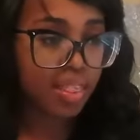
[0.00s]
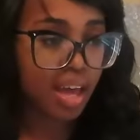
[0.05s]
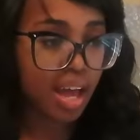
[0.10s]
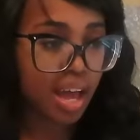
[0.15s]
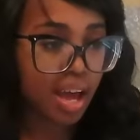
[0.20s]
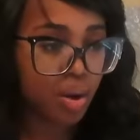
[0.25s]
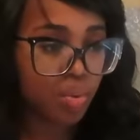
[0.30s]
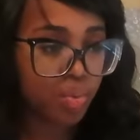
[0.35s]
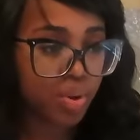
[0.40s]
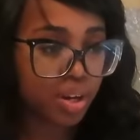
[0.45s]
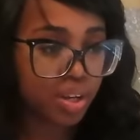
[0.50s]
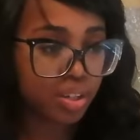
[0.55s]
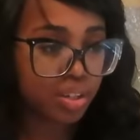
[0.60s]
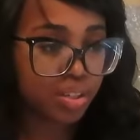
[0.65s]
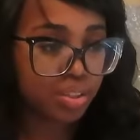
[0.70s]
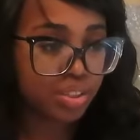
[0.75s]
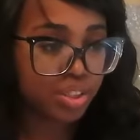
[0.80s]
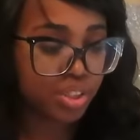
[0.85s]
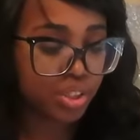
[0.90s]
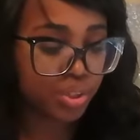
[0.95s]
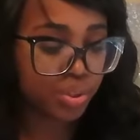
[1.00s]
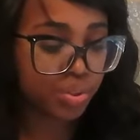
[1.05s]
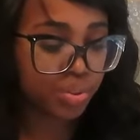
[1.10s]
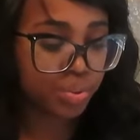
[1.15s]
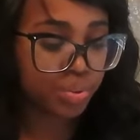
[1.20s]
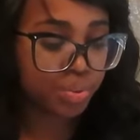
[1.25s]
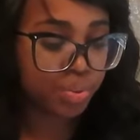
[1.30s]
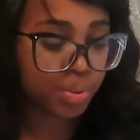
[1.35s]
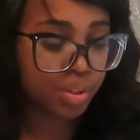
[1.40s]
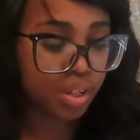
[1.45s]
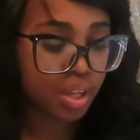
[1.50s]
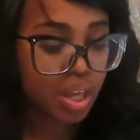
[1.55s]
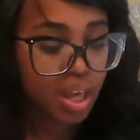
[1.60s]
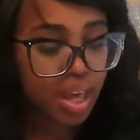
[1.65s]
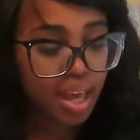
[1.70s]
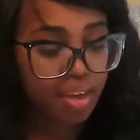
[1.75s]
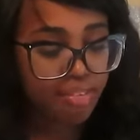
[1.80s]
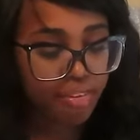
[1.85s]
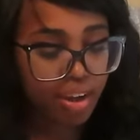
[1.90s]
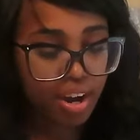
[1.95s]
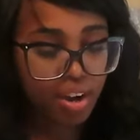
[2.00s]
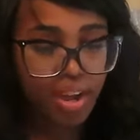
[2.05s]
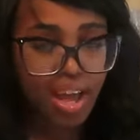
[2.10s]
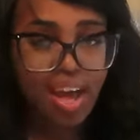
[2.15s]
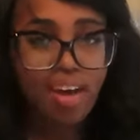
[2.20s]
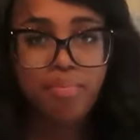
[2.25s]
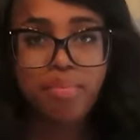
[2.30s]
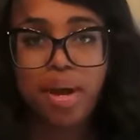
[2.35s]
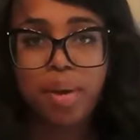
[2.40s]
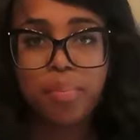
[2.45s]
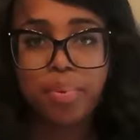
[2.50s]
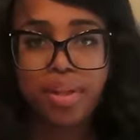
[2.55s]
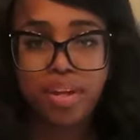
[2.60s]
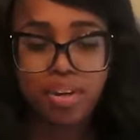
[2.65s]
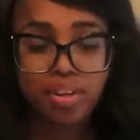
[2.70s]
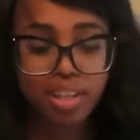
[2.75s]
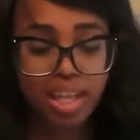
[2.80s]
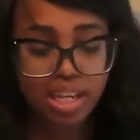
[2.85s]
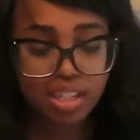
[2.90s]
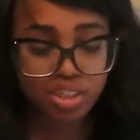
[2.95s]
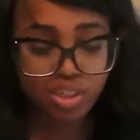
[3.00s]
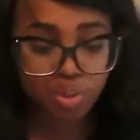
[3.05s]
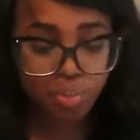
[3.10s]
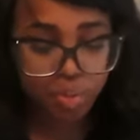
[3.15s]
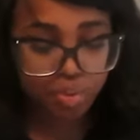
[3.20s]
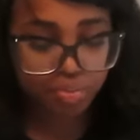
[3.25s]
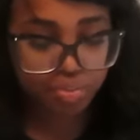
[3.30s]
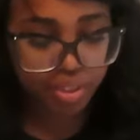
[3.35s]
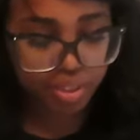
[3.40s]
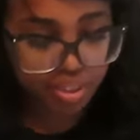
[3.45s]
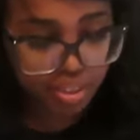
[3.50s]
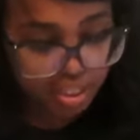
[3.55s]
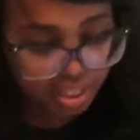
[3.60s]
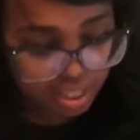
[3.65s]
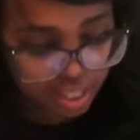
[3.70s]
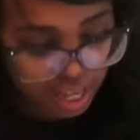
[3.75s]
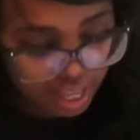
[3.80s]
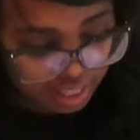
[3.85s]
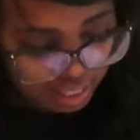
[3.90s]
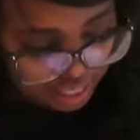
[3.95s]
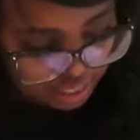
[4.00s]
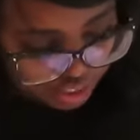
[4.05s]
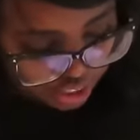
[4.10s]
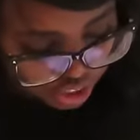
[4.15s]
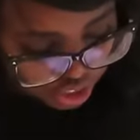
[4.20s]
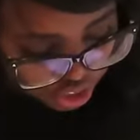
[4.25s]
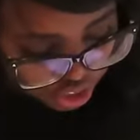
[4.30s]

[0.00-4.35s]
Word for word: that I want to do, if I don't have my planner like super filled in, I like to